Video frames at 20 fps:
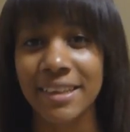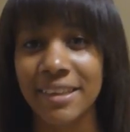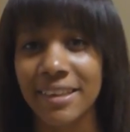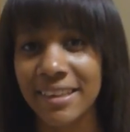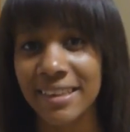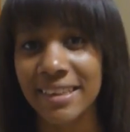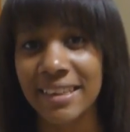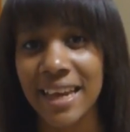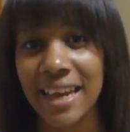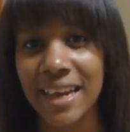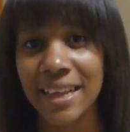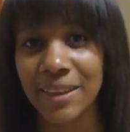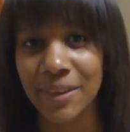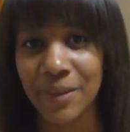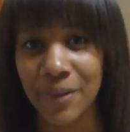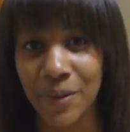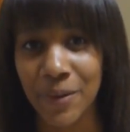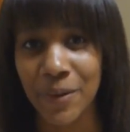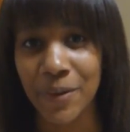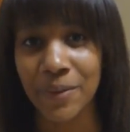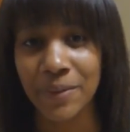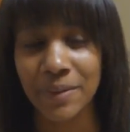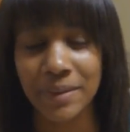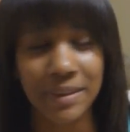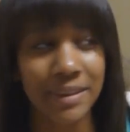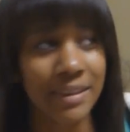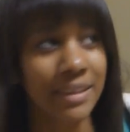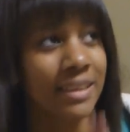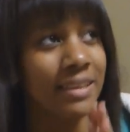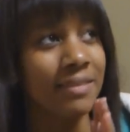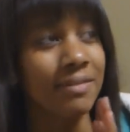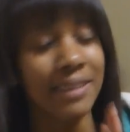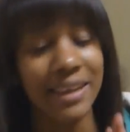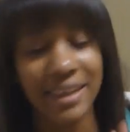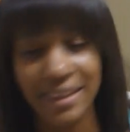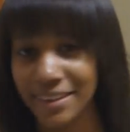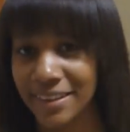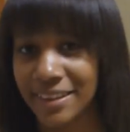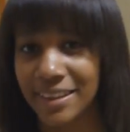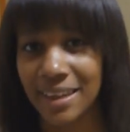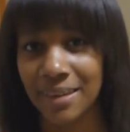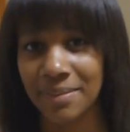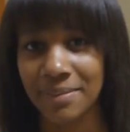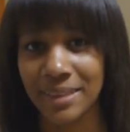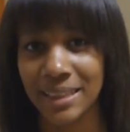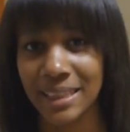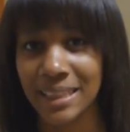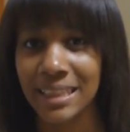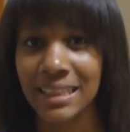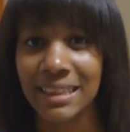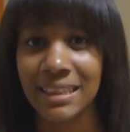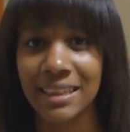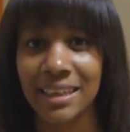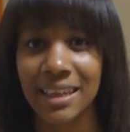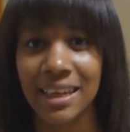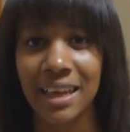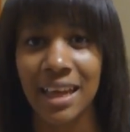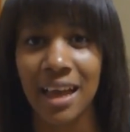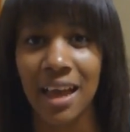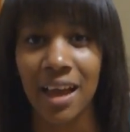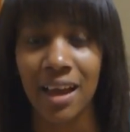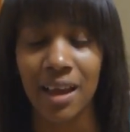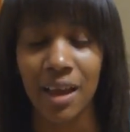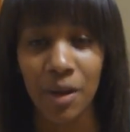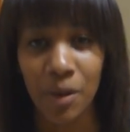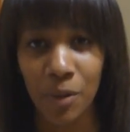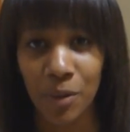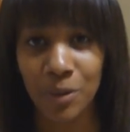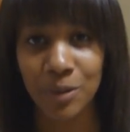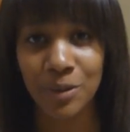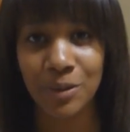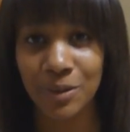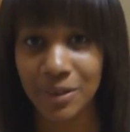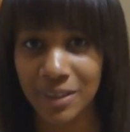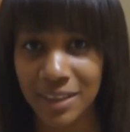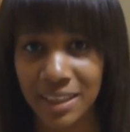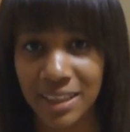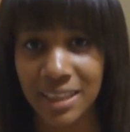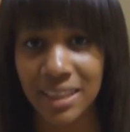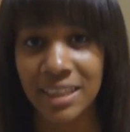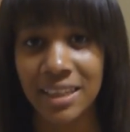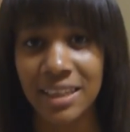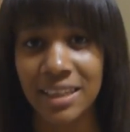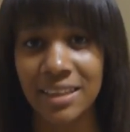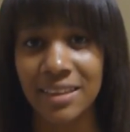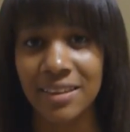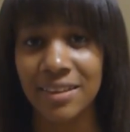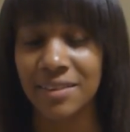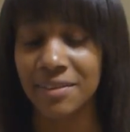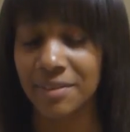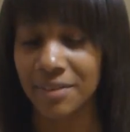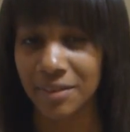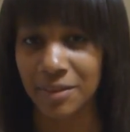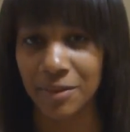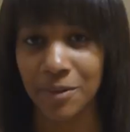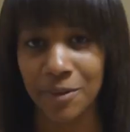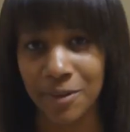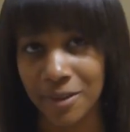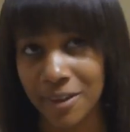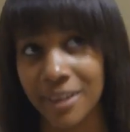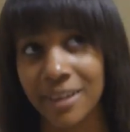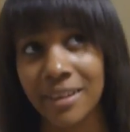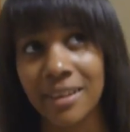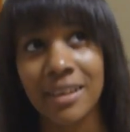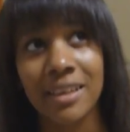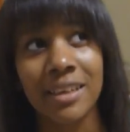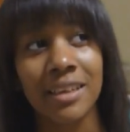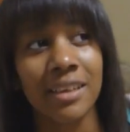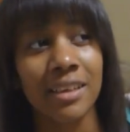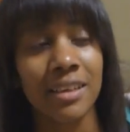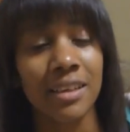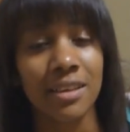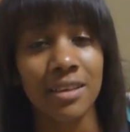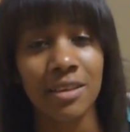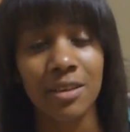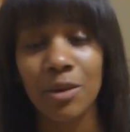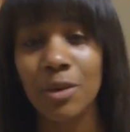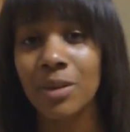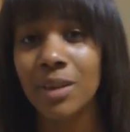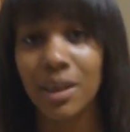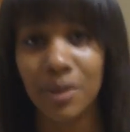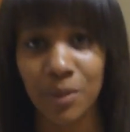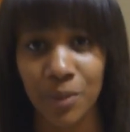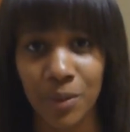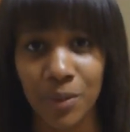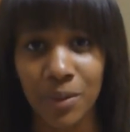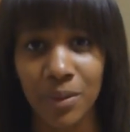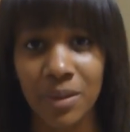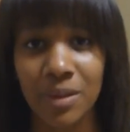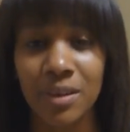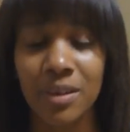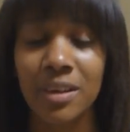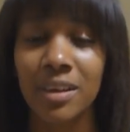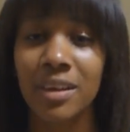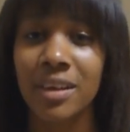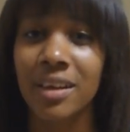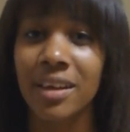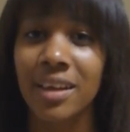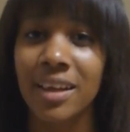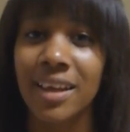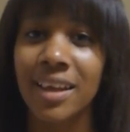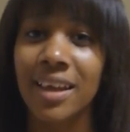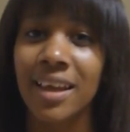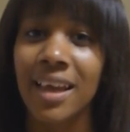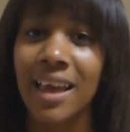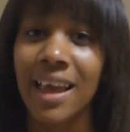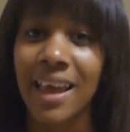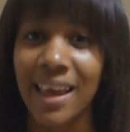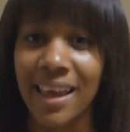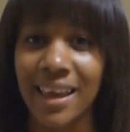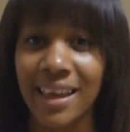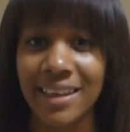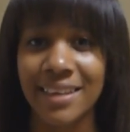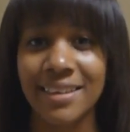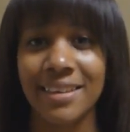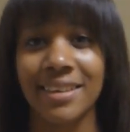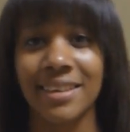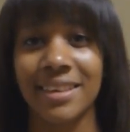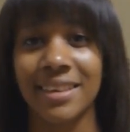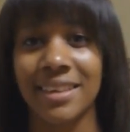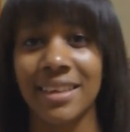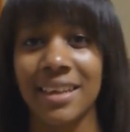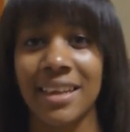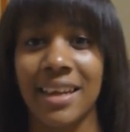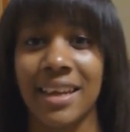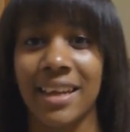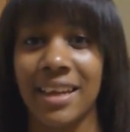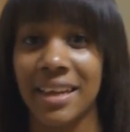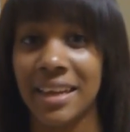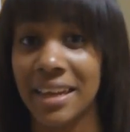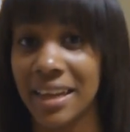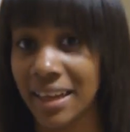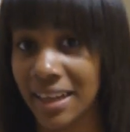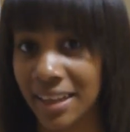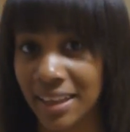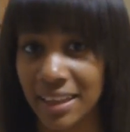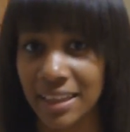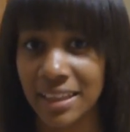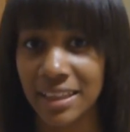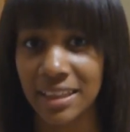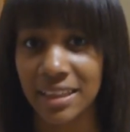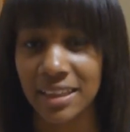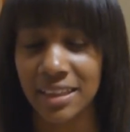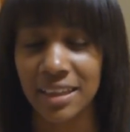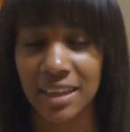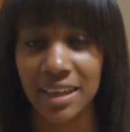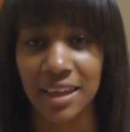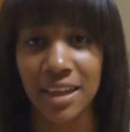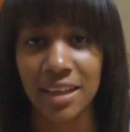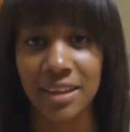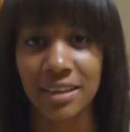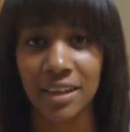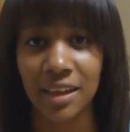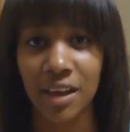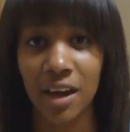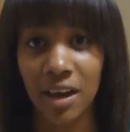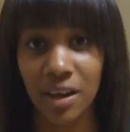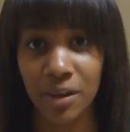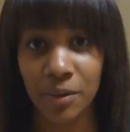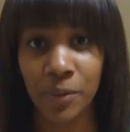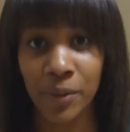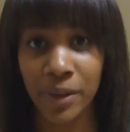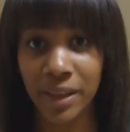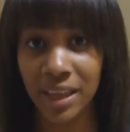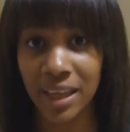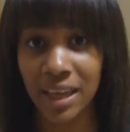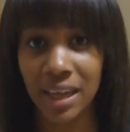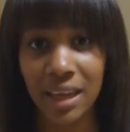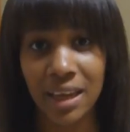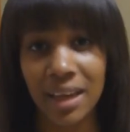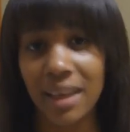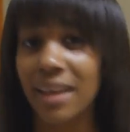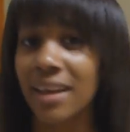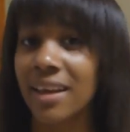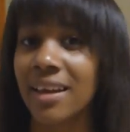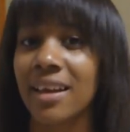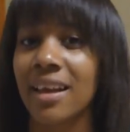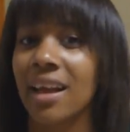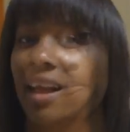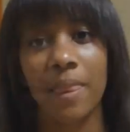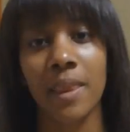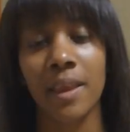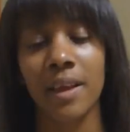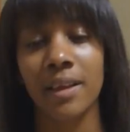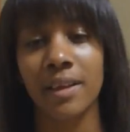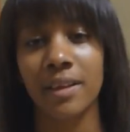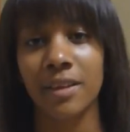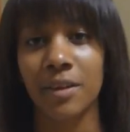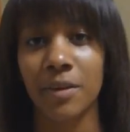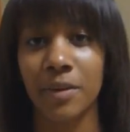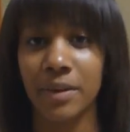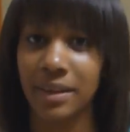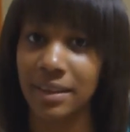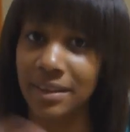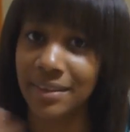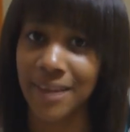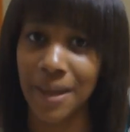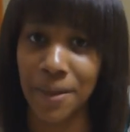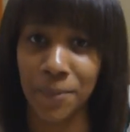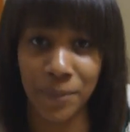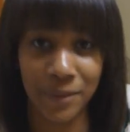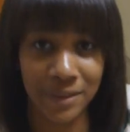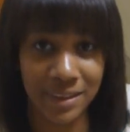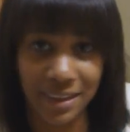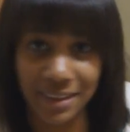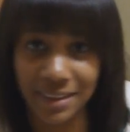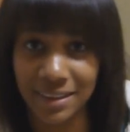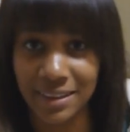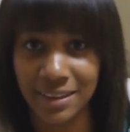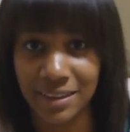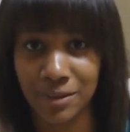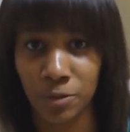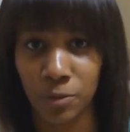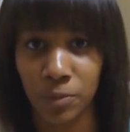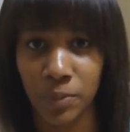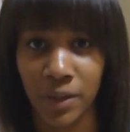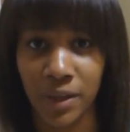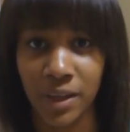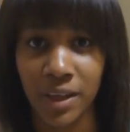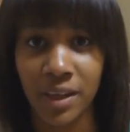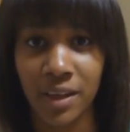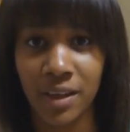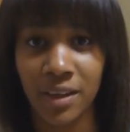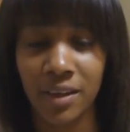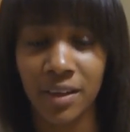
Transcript: And seto in regular Japanese, hontoni, or so na no. And in English, it's like, oh, really? So an example sentence would be,